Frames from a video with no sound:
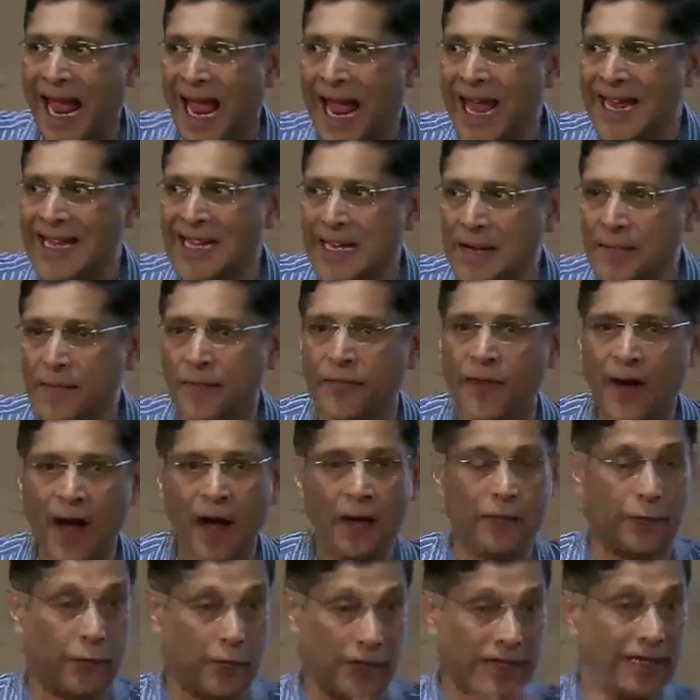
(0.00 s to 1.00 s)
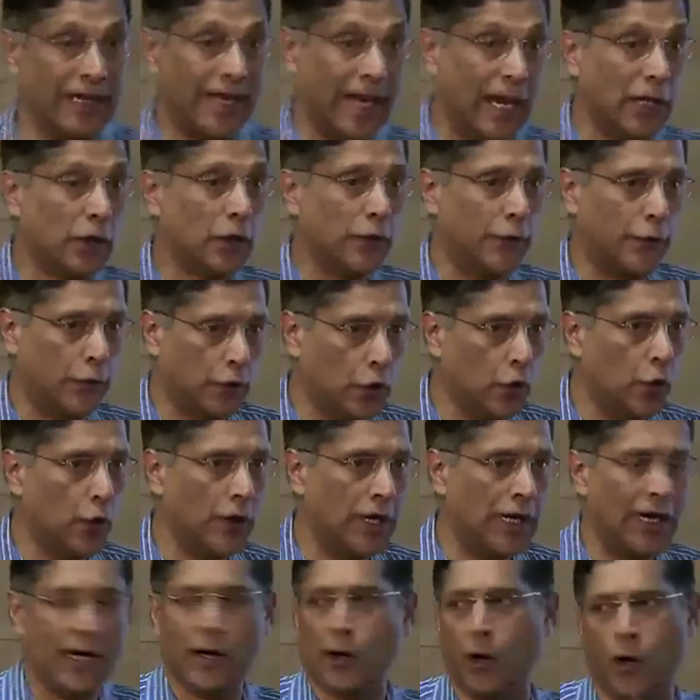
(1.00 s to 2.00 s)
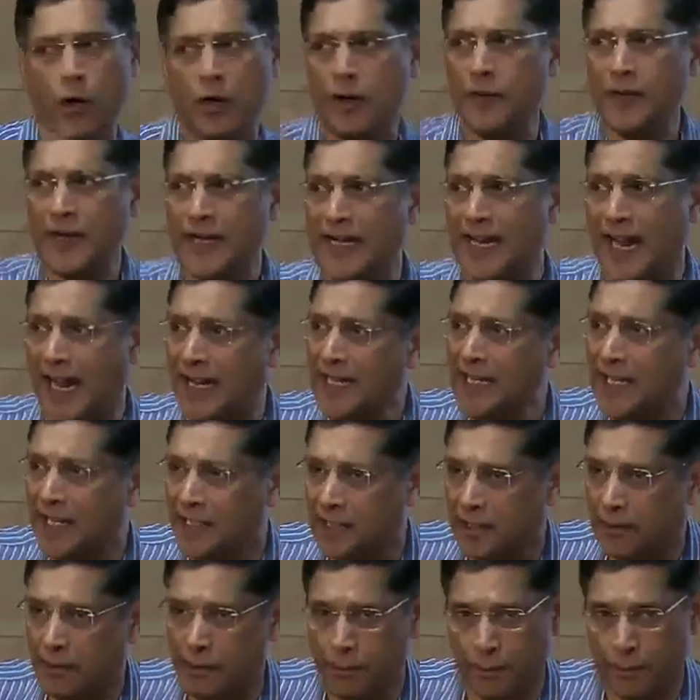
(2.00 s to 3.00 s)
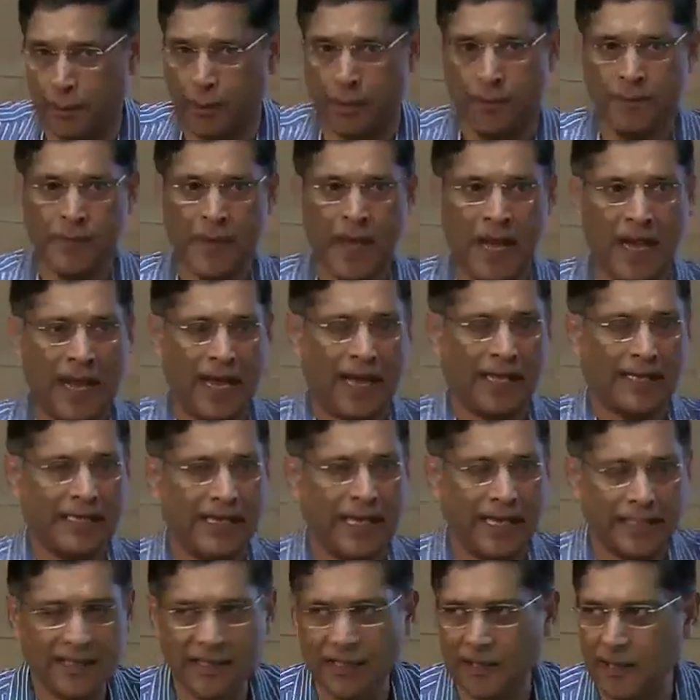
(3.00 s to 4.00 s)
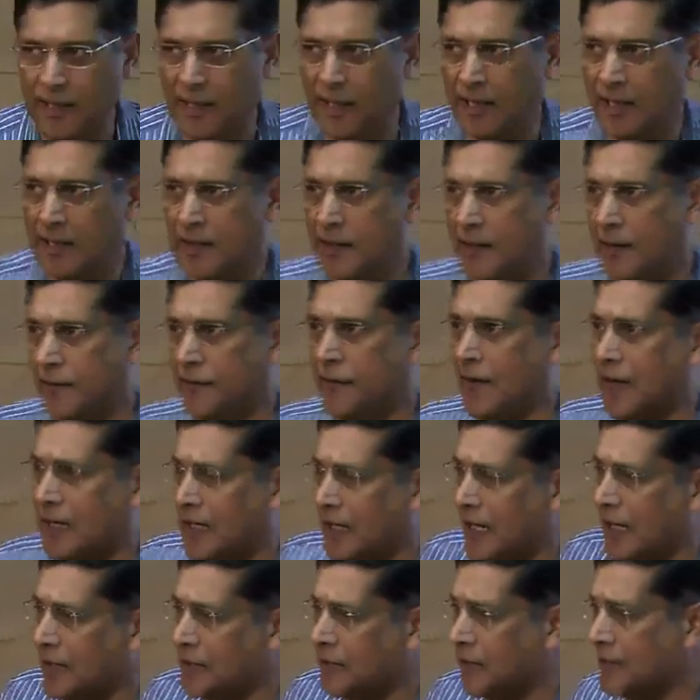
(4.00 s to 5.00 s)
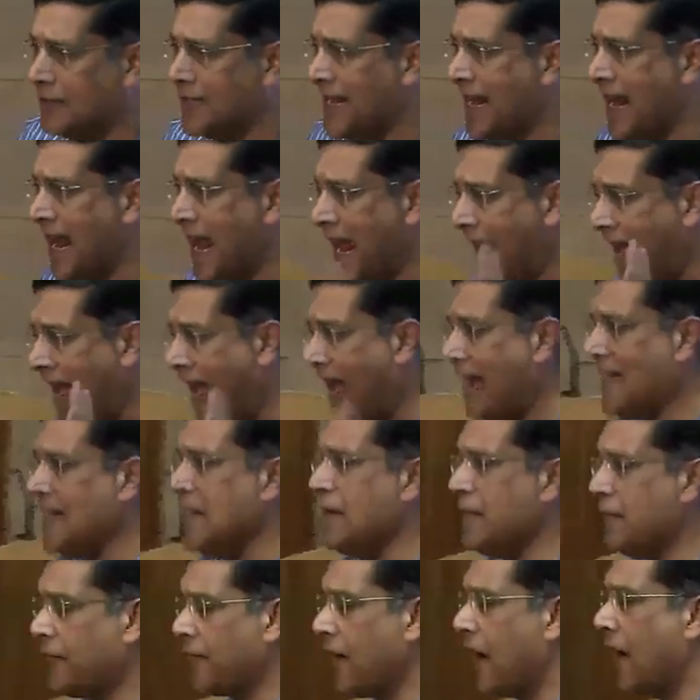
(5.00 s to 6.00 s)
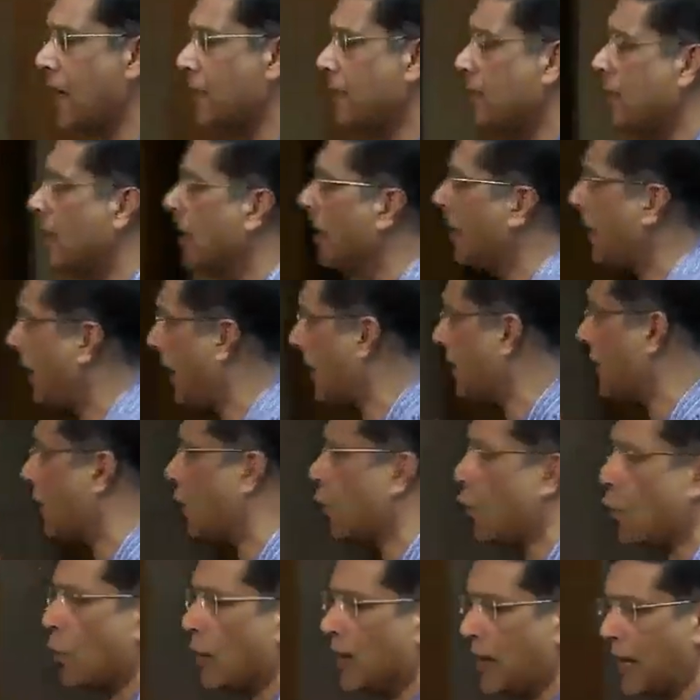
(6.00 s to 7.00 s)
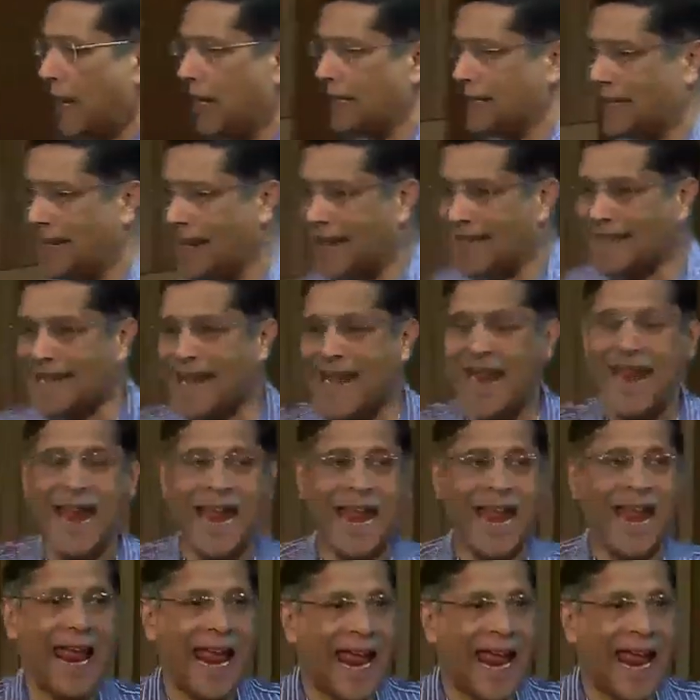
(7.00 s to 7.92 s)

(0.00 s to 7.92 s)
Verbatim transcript: Any in the case of urea or indeed any other uh, the other uh, fertilizers, any farmer can go and get